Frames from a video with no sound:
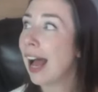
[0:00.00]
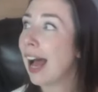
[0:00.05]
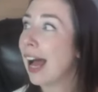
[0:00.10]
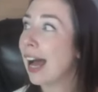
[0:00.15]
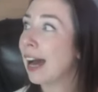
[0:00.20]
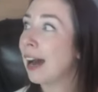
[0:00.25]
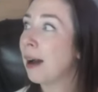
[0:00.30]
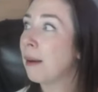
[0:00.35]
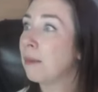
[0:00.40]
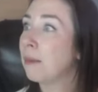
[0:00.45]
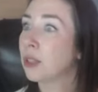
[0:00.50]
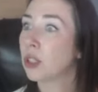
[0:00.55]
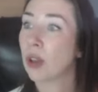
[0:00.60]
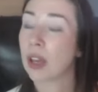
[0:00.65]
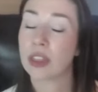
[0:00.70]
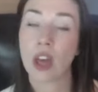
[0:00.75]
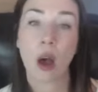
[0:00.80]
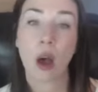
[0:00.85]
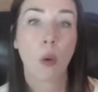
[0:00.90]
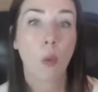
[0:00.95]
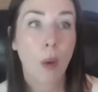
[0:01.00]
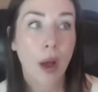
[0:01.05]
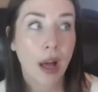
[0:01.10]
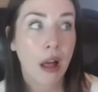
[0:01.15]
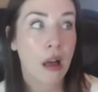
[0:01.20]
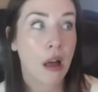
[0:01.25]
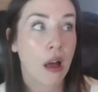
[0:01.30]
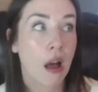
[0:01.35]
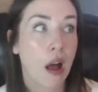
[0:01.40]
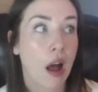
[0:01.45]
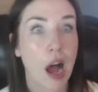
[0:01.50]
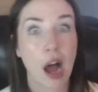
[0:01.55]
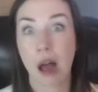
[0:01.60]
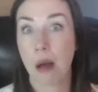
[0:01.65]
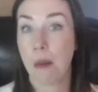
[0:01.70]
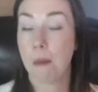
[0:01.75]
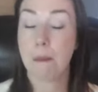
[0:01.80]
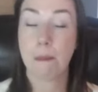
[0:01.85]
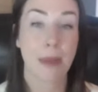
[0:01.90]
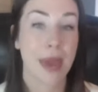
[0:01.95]
So I thought, well,
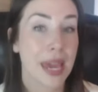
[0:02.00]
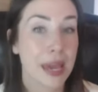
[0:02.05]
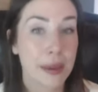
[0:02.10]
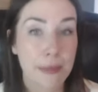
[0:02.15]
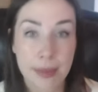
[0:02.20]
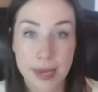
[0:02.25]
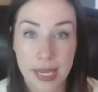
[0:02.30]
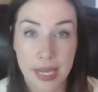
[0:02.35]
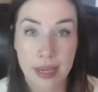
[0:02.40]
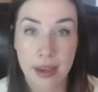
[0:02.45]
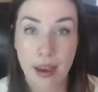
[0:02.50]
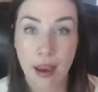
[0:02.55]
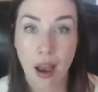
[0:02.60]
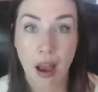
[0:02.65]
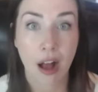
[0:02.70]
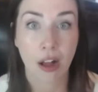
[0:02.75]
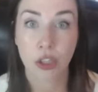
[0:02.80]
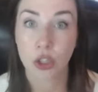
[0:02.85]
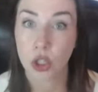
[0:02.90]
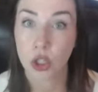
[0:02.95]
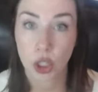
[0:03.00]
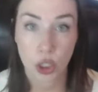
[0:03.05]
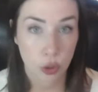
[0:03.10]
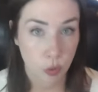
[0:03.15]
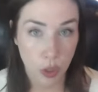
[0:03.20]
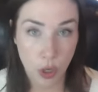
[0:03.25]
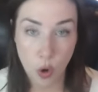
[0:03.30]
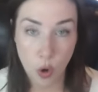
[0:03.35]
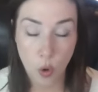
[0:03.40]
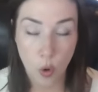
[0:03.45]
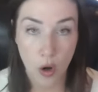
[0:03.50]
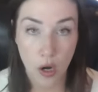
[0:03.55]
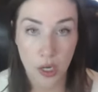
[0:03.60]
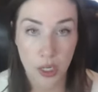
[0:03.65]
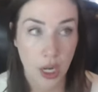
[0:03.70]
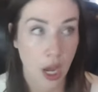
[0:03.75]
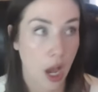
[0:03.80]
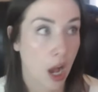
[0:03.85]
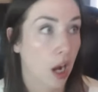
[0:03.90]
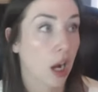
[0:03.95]
maybe I'll just
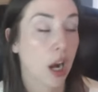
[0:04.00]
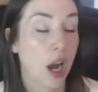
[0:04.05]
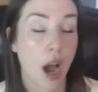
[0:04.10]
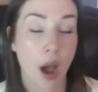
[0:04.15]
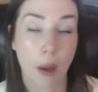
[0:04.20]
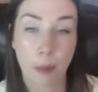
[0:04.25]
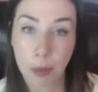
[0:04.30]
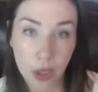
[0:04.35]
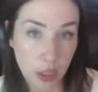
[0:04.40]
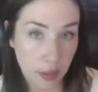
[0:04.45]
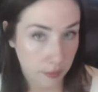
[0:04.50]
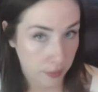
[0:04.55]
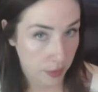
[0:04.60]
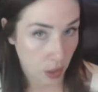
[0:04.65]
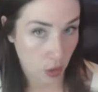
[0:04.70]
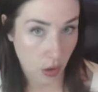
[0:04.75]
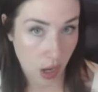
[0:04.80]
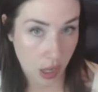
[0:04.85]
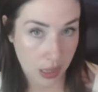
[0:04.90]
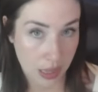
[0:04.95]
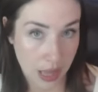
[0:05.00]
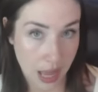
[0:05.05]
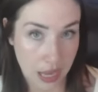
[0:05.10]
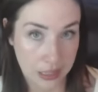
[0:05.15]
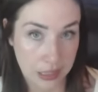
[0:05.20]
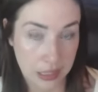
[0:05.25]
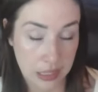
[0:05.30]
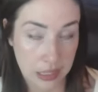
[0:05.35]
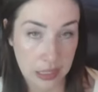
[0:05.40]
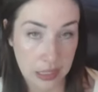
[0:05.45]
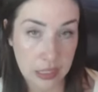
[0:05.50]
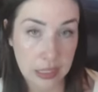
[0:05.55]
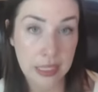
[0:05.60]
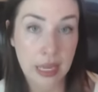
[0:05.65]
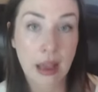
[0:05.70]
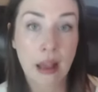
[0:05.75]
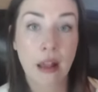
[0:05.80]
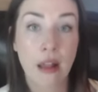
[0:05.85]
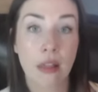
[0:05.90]
record a couple of yoga classes.